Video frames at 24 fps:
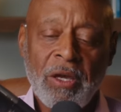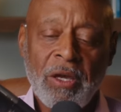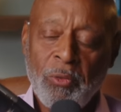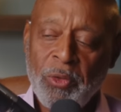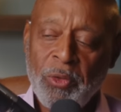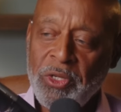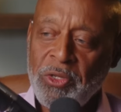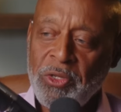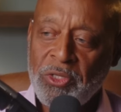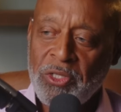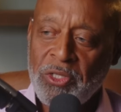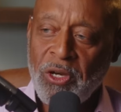Now,
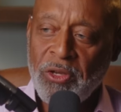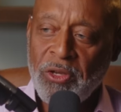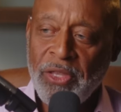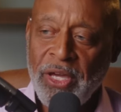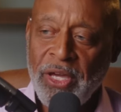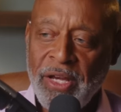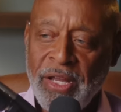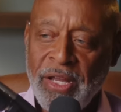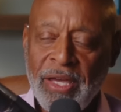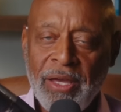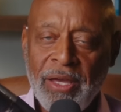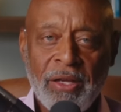when you saw
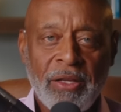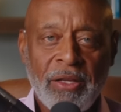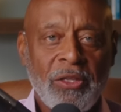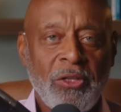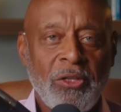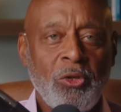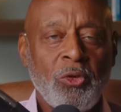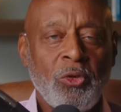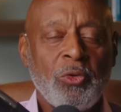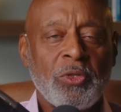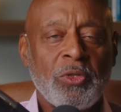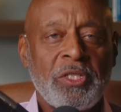that ad,
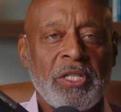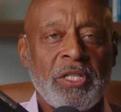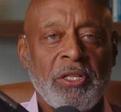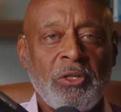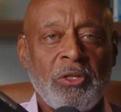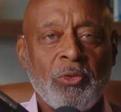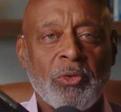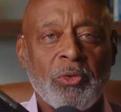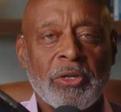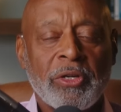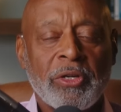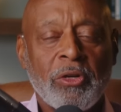you
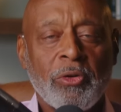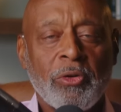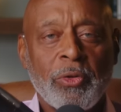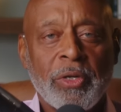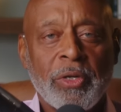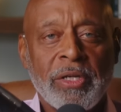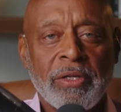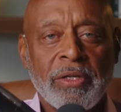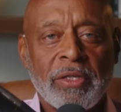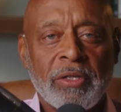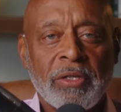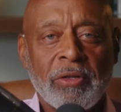said you were
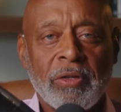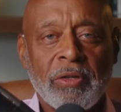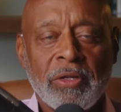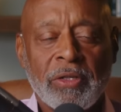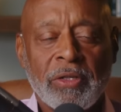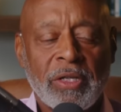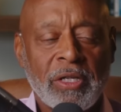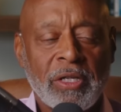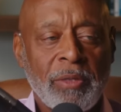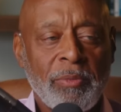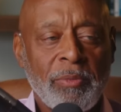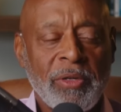going
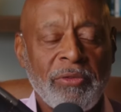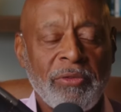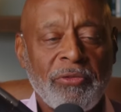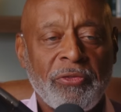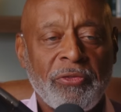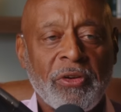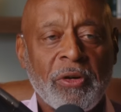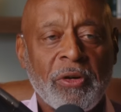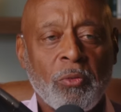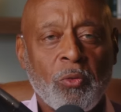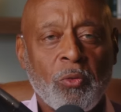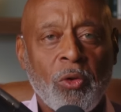or coming
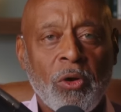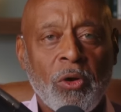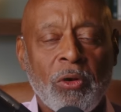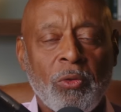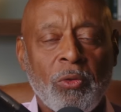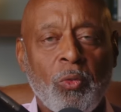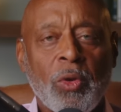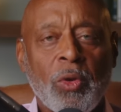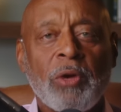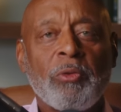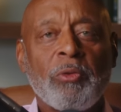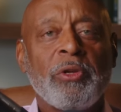from
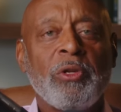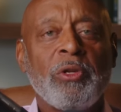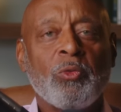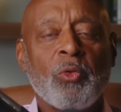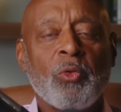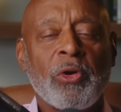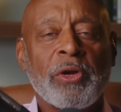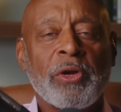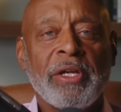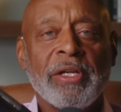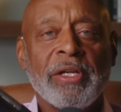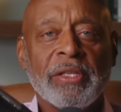work. Where were you
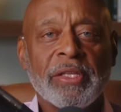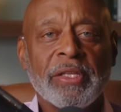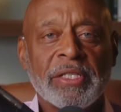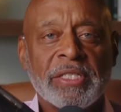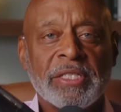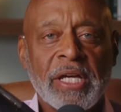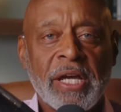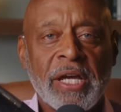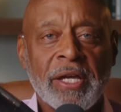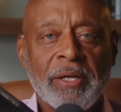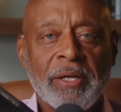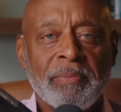working at the
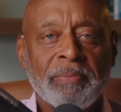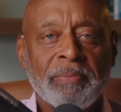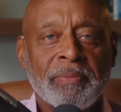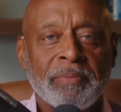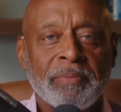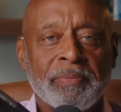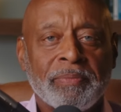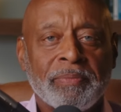time?